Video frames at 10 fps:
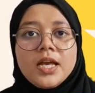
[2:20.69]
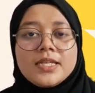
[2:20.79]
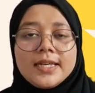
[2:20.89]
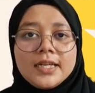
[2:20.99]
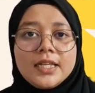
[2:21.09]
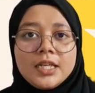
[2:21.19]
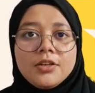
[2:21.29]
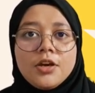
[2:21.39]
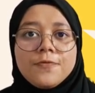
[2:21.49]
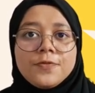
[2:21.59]
Secondly,
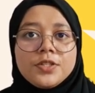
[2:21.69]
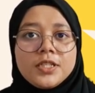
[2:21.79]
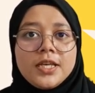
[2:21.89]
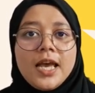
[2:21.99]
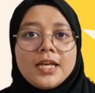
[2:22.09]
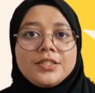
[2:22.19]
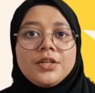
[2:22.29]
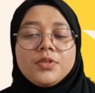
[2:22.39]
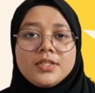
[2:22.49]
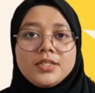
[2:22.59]
fusaric
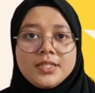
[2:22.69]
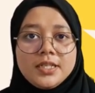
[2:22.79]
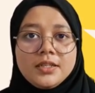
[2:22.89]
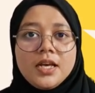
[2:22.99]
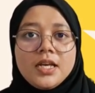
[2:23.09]
acid resistant.